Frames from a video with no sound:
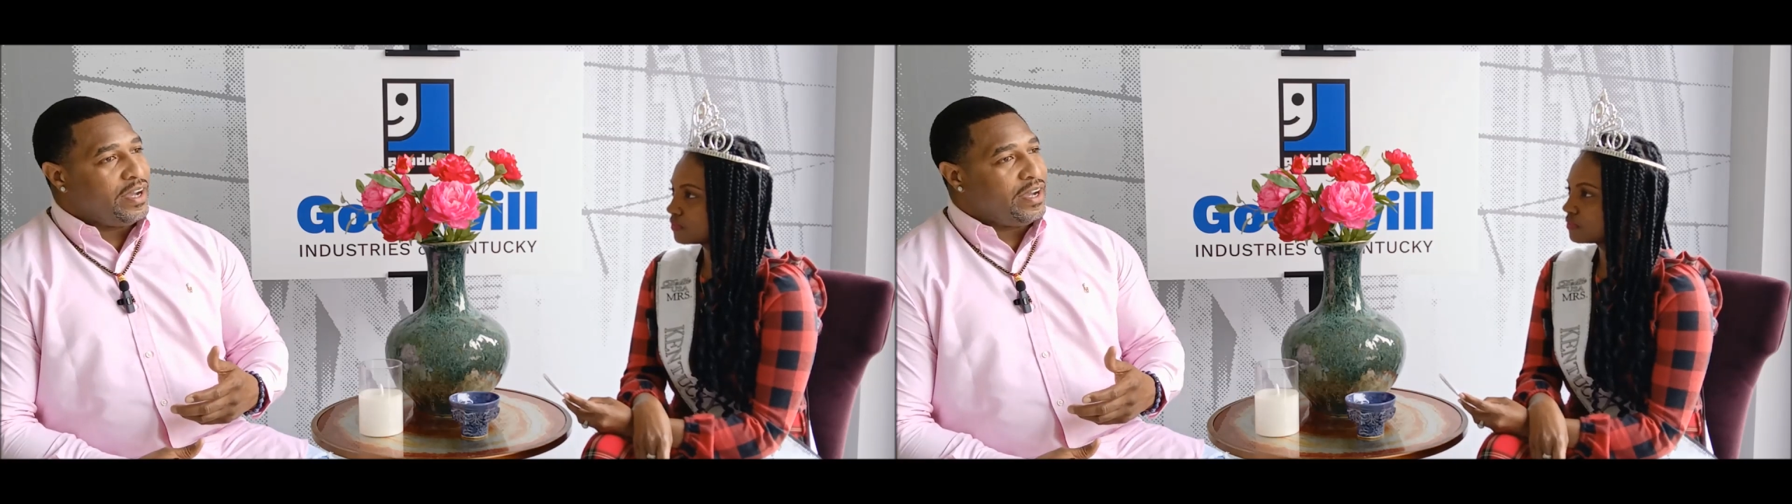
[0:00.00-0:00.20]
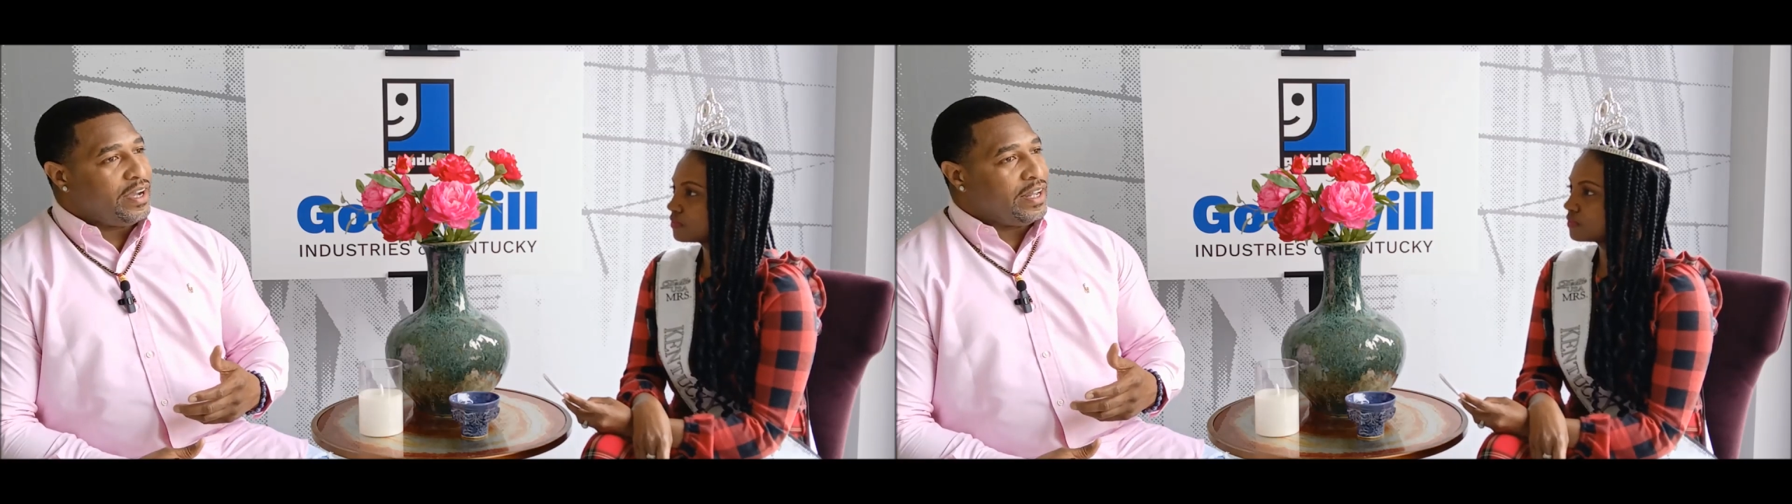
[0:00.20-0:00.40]

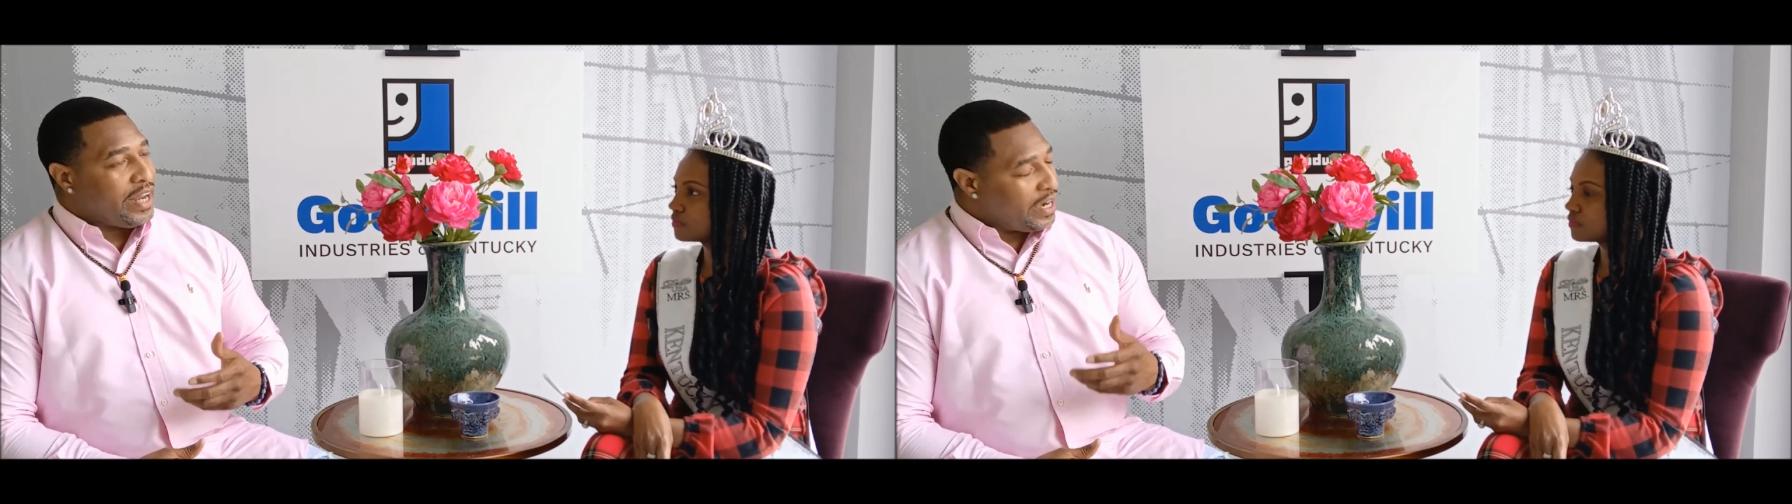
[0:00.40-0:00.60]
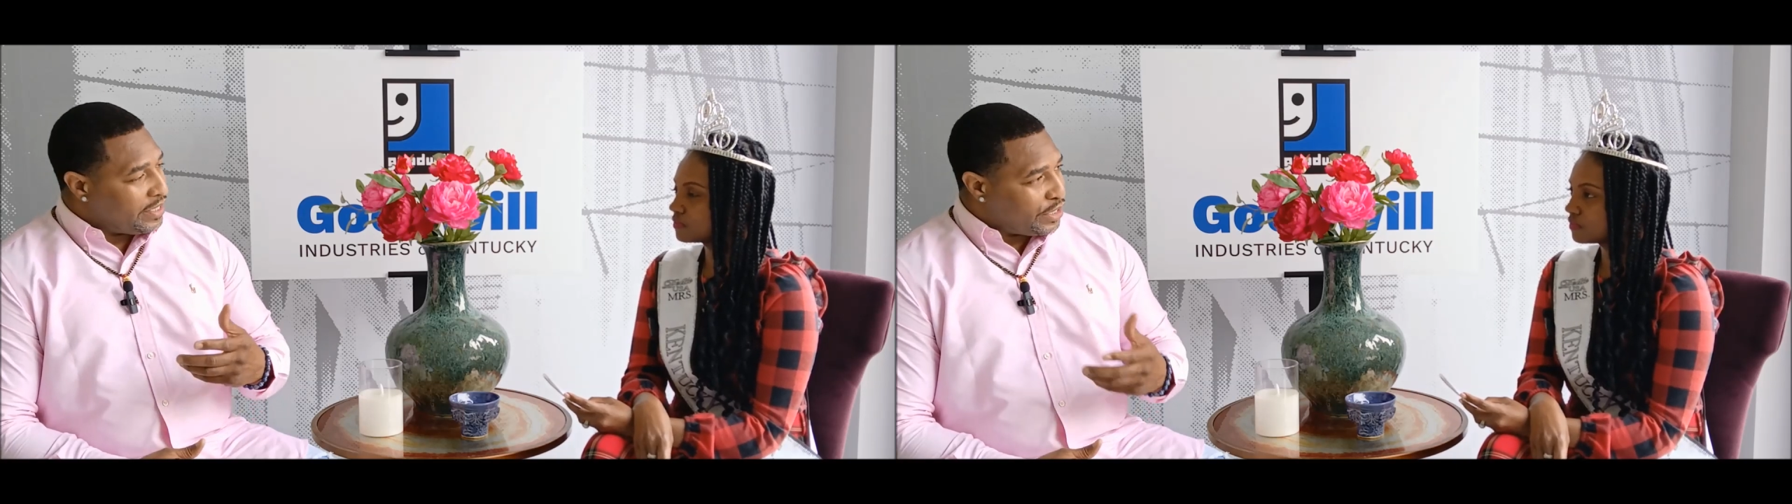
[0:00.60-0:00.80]

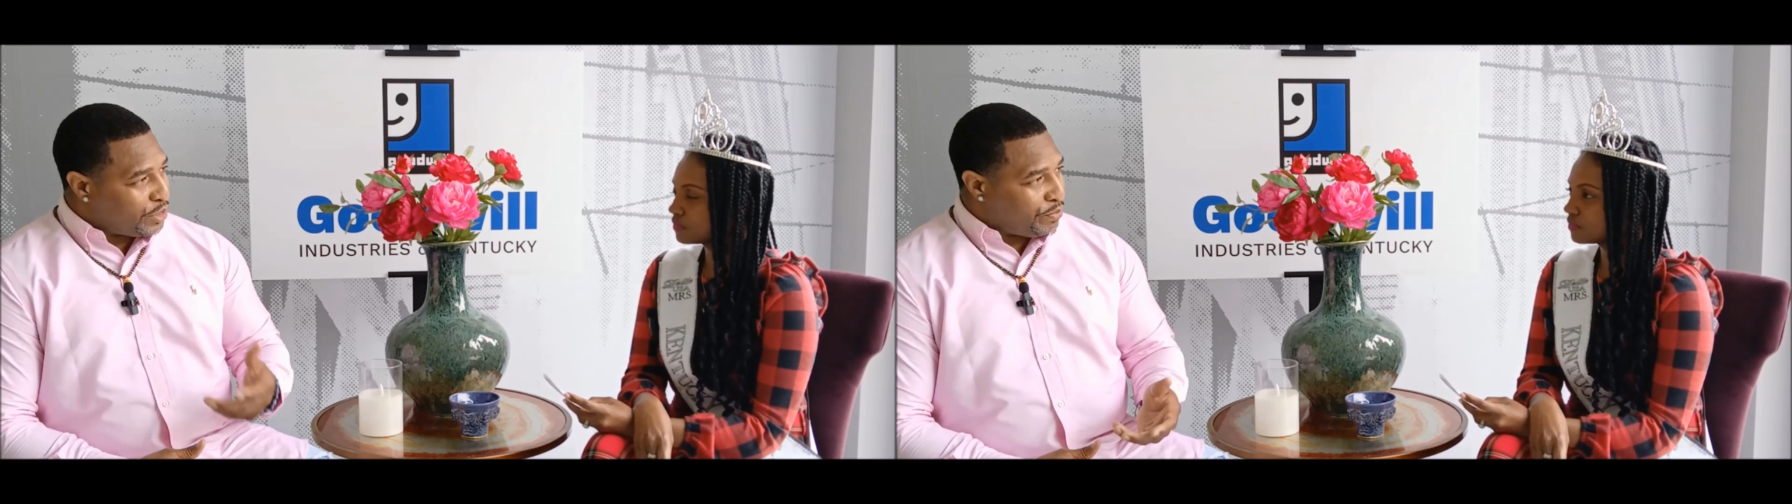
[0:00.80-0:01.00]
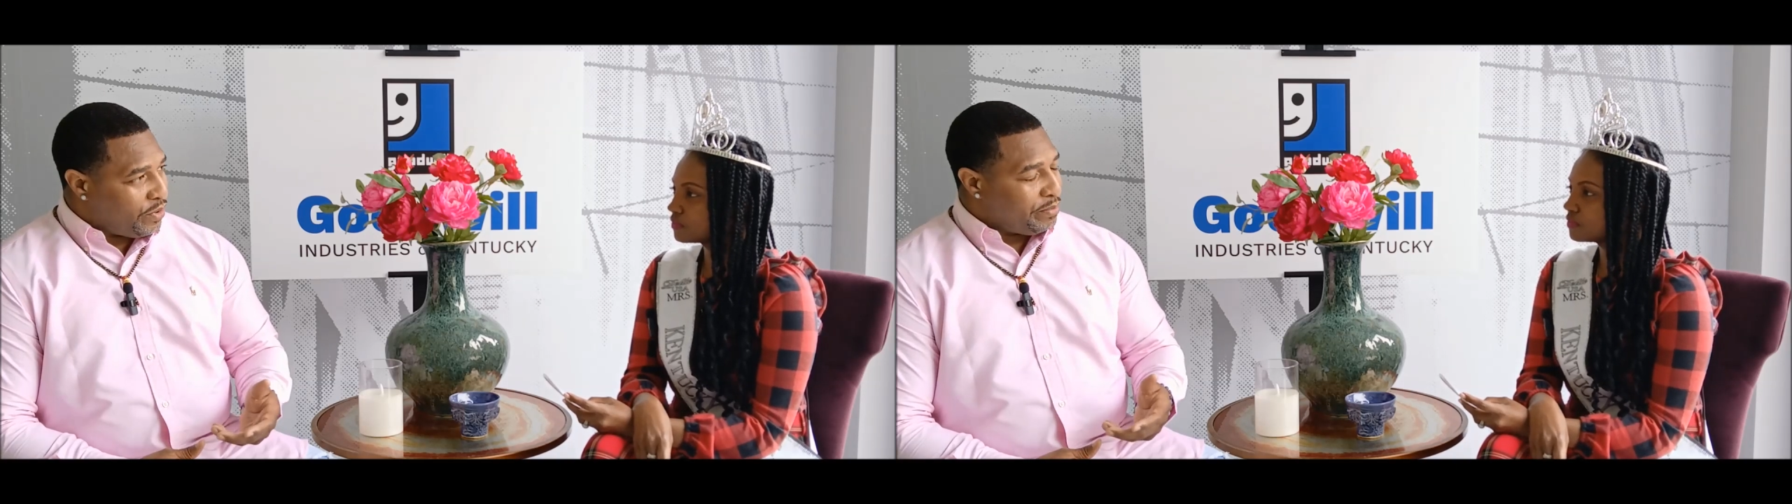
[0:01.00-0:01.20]
a lot of
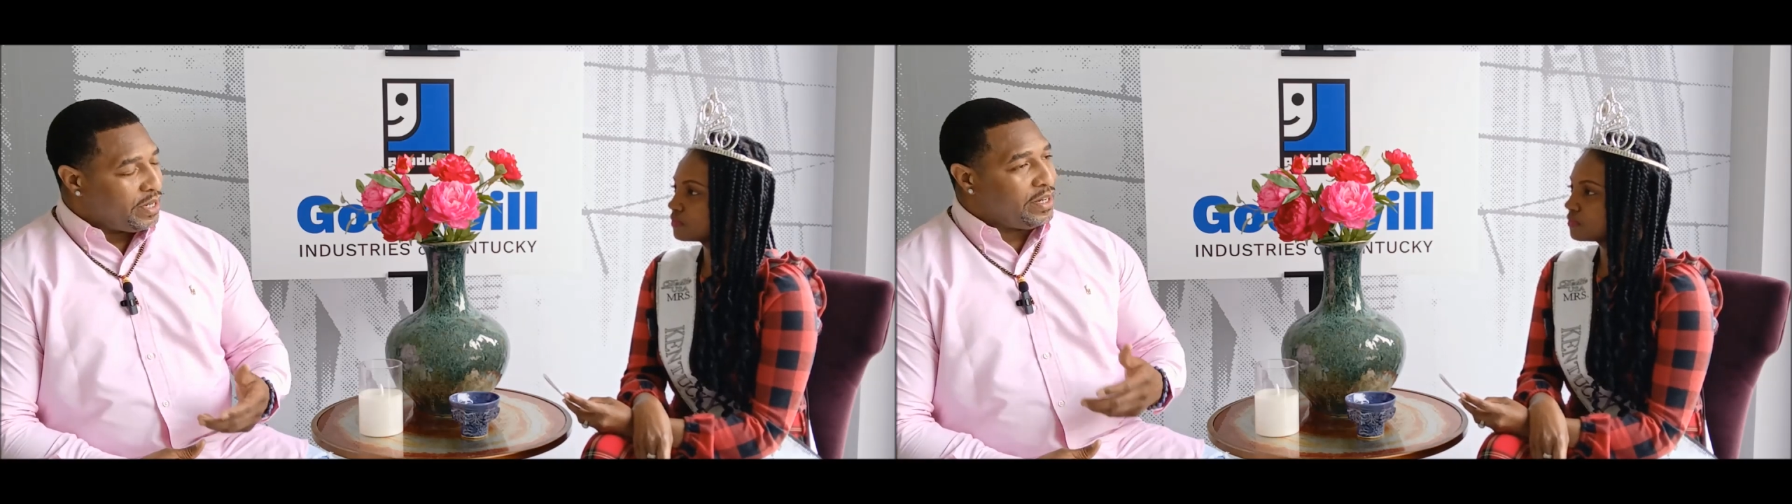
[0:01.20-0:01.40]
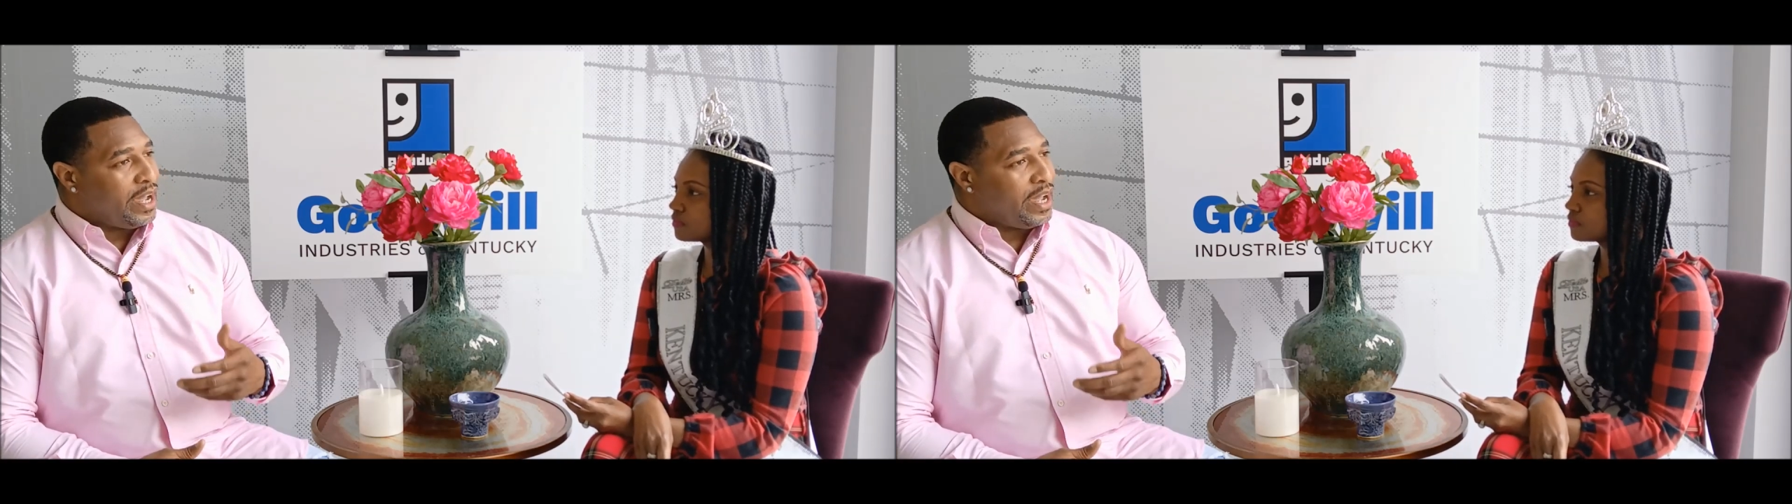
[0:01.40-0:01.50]
disappointment,